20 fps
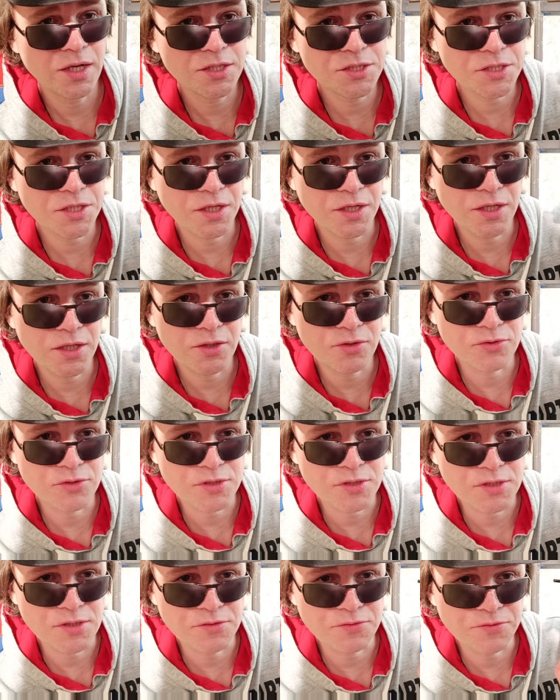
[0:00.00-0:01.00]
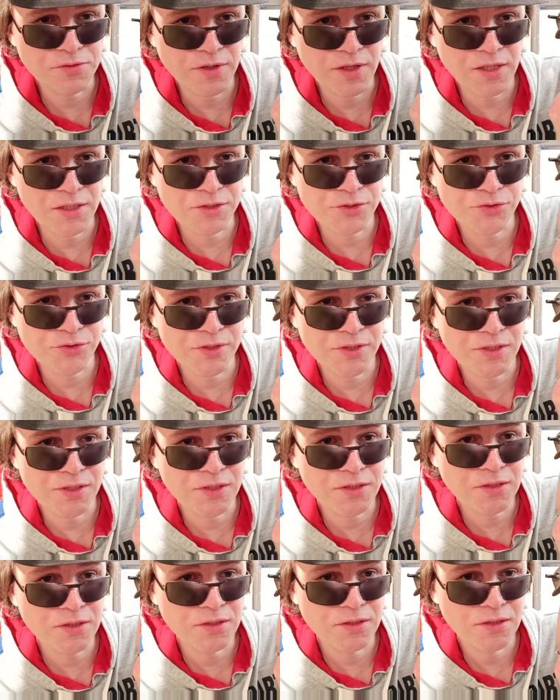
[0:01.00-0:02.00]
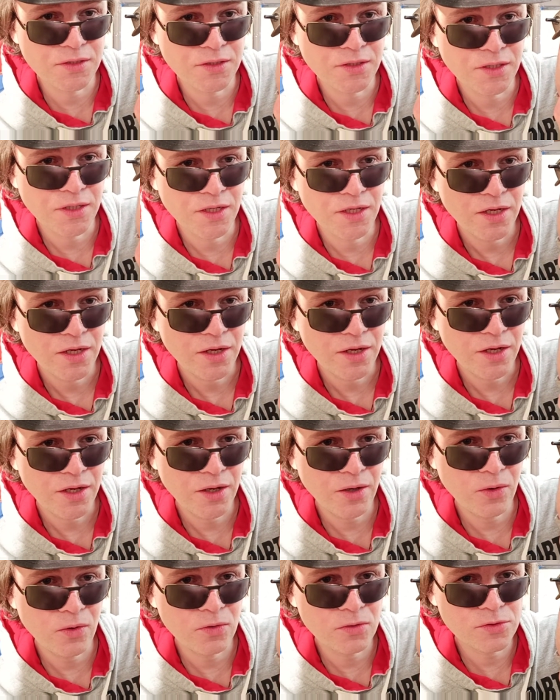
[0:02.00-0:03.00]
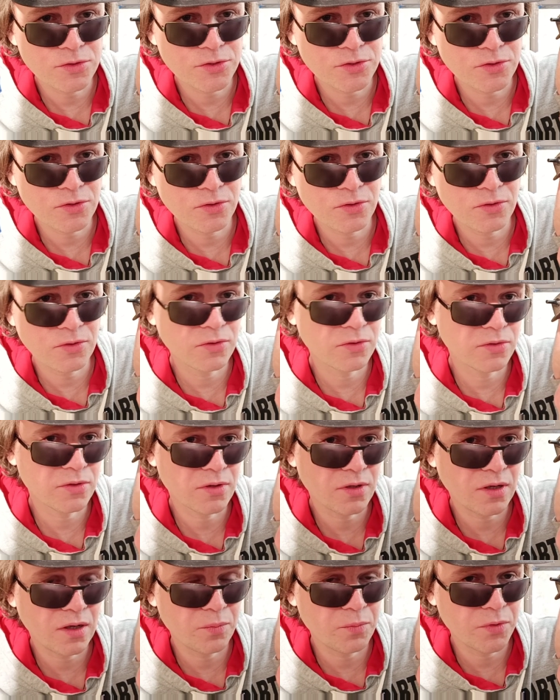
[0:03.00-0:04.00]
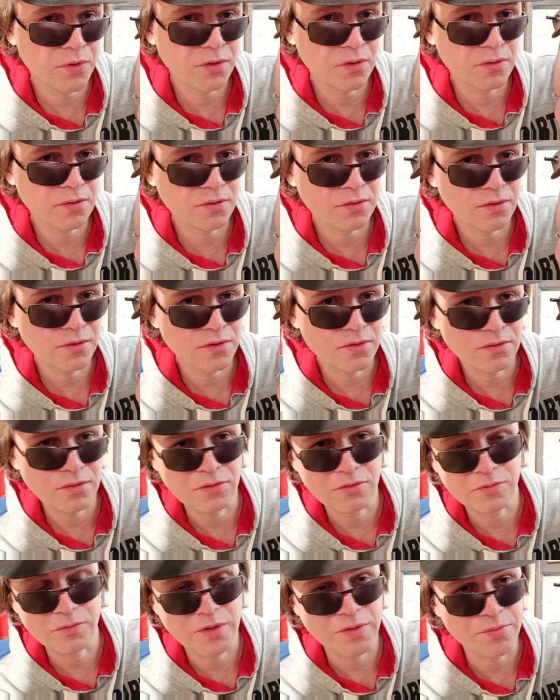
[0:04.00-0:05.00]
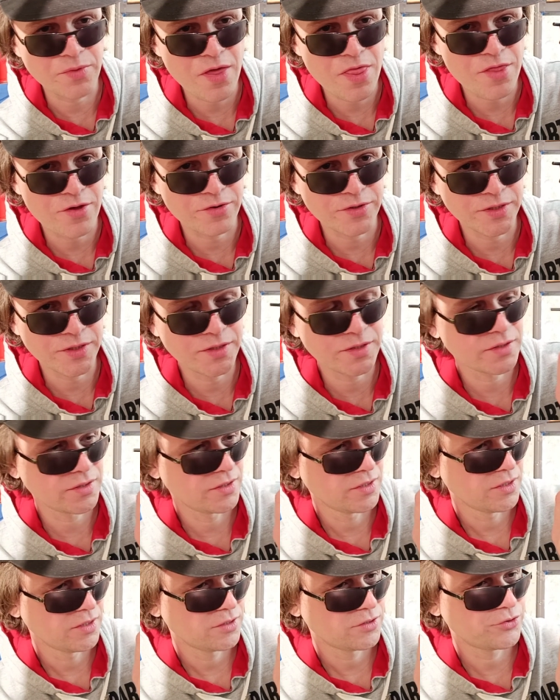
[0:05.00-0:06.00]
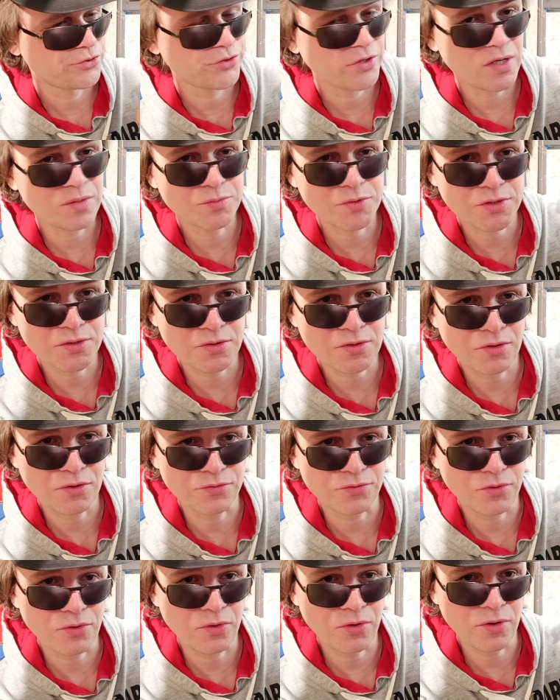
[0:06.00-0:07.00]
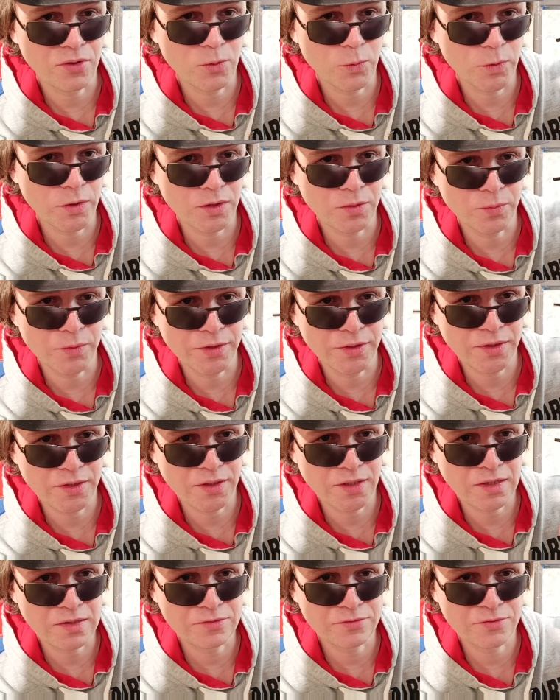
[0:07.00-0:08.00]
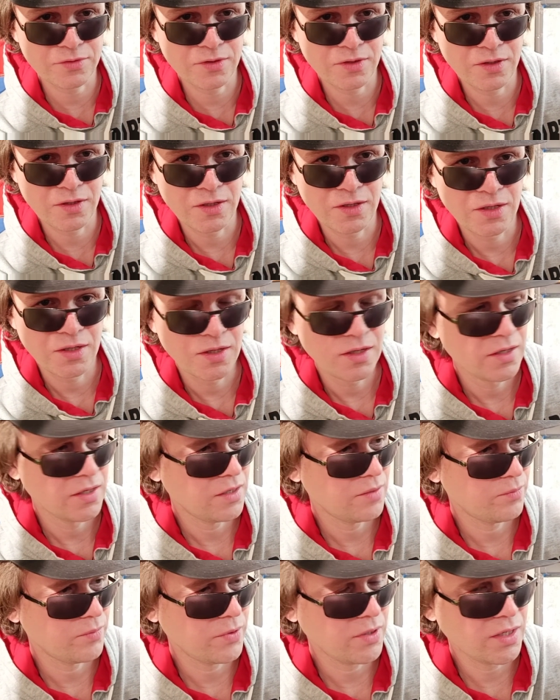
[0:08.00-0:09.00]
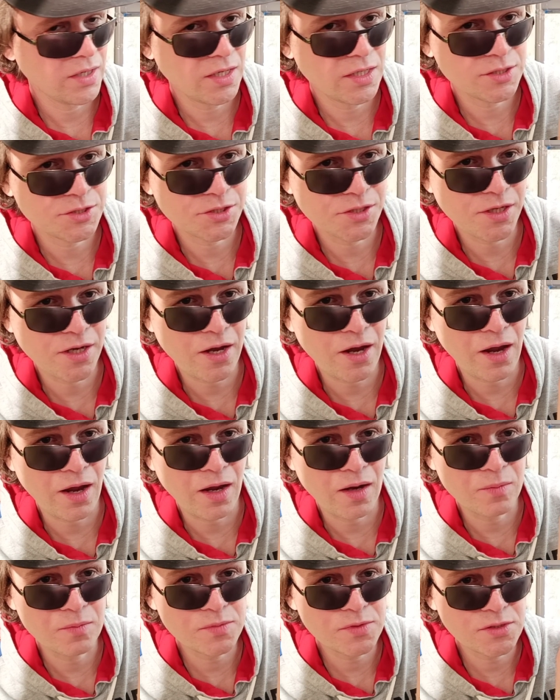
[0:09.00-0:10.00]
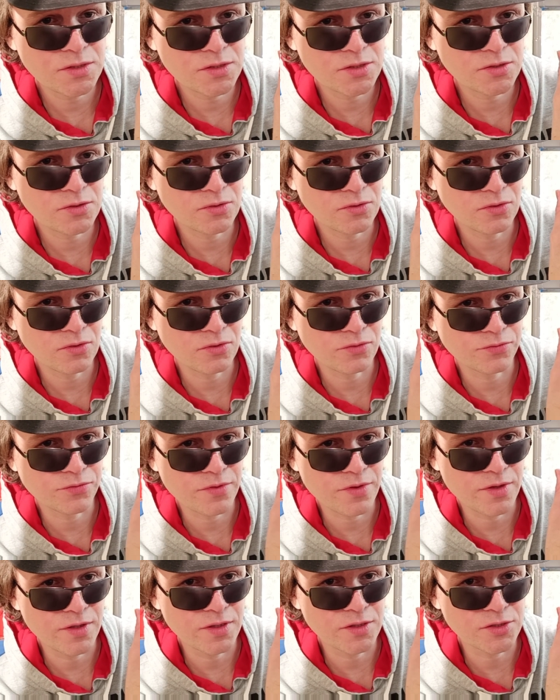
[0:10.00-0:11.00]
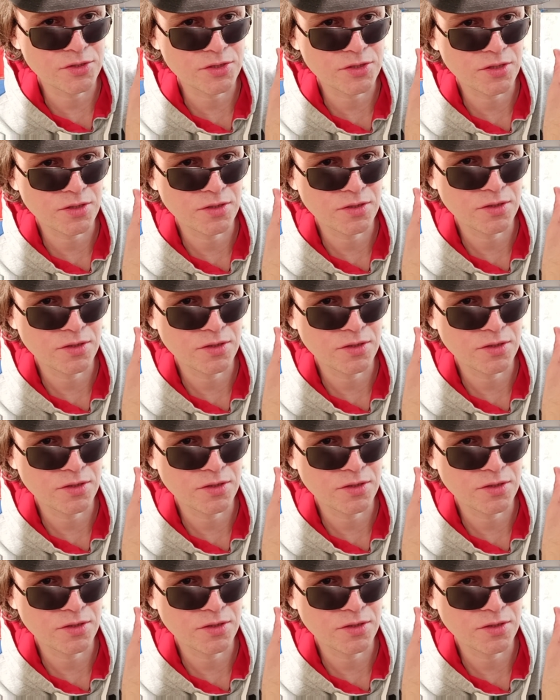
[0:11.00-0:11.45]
And here you see filtering. Here also couple or maybe 3 drops of oil will be enough. But cams of this